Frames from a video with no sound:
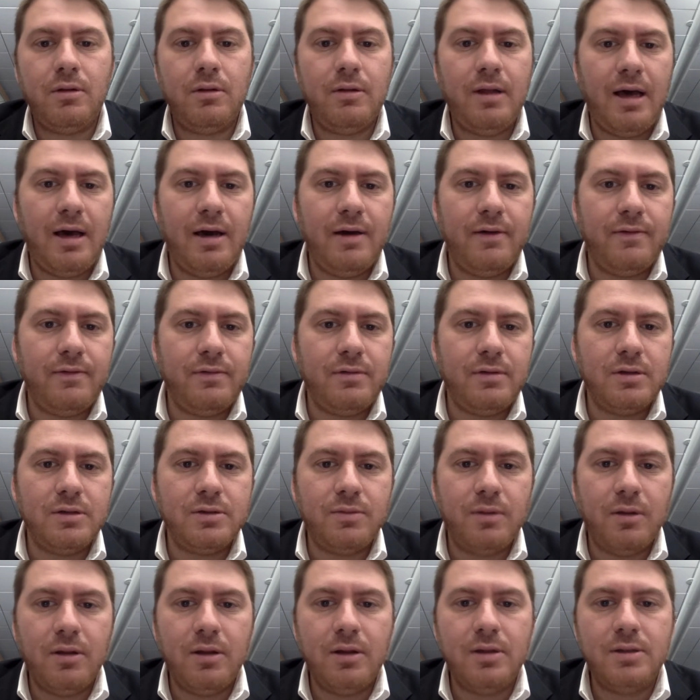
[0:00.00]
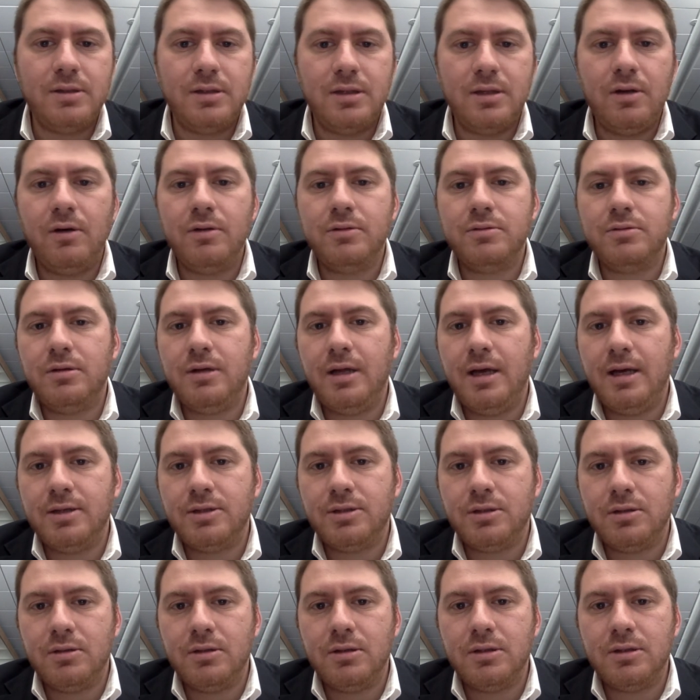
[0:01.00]
left as well as the
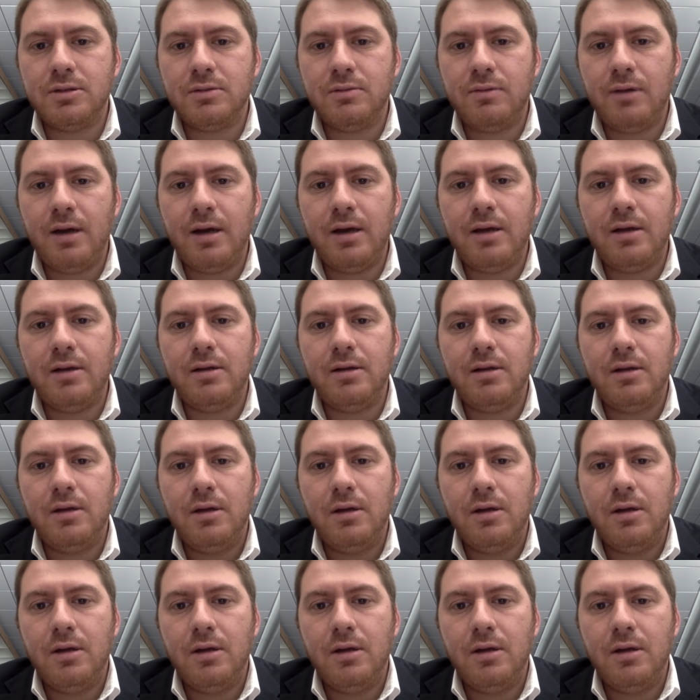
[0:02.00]
ultra-nationalist right,